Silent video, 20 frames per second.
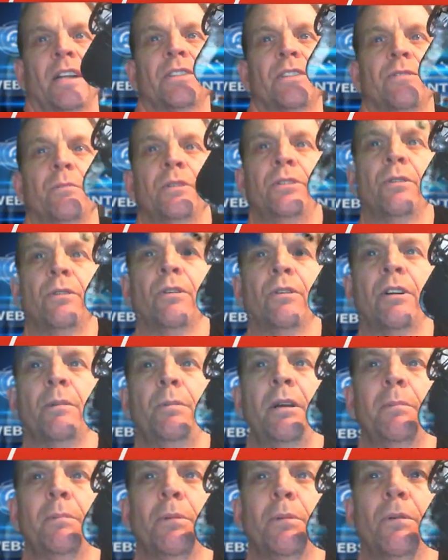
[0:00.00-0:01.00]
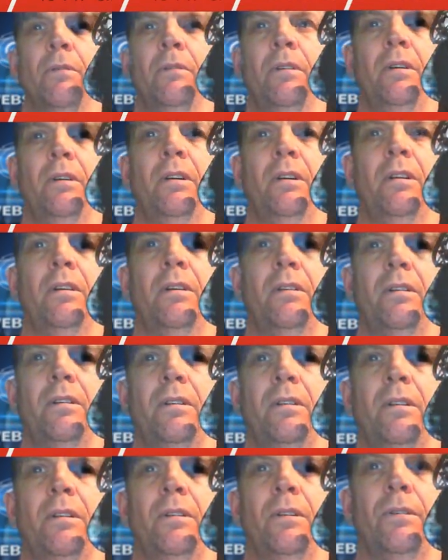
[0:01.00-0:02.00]
to the majority of people
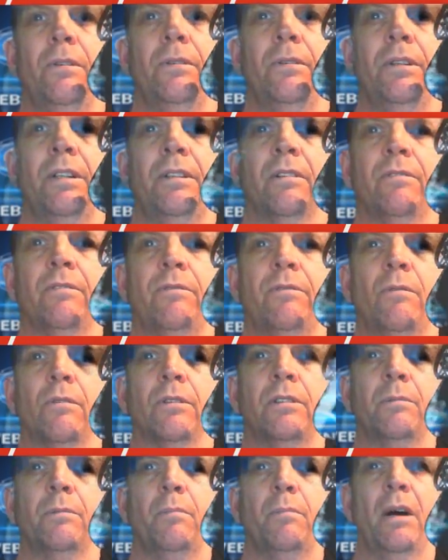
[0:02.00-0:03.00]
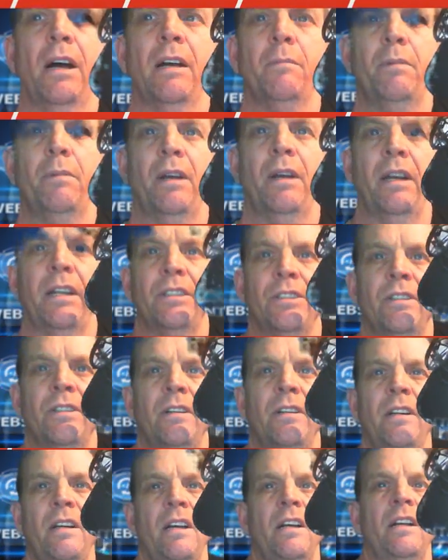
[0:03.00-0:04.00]
who didn't afford to buy a page.
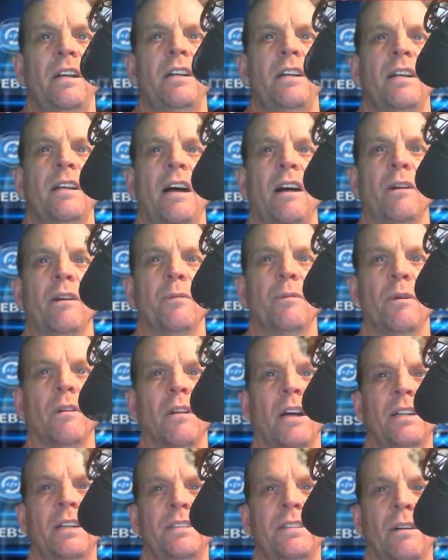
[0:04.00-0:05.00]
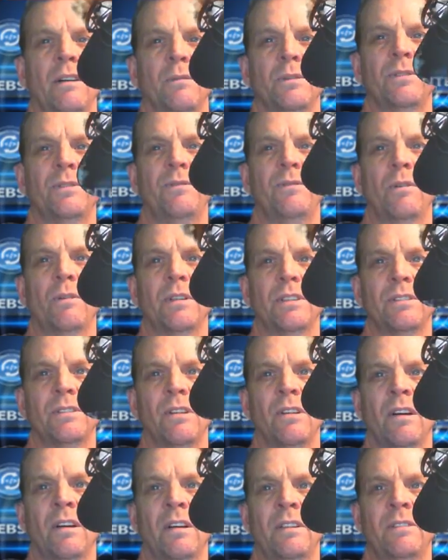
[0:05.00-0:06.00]
Now I realized that it was focused
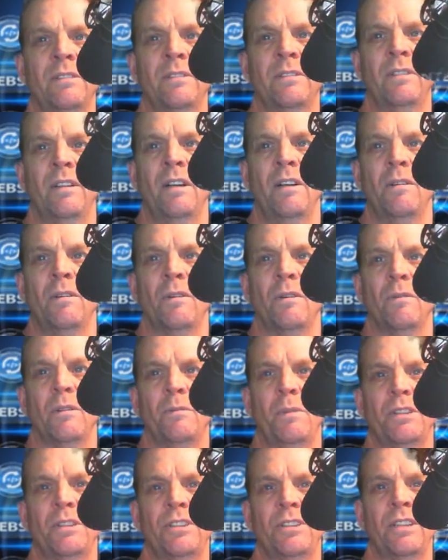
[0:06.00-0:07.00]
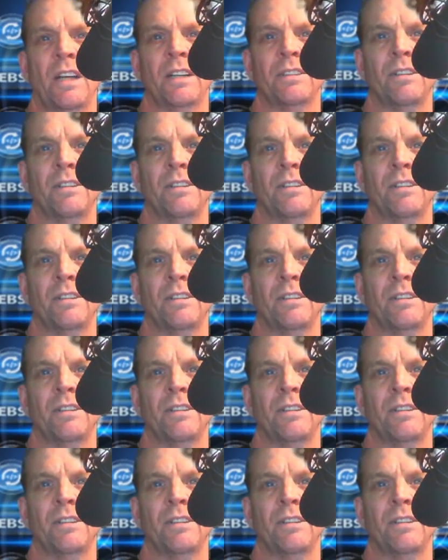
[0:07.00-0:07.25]
on what the mission has to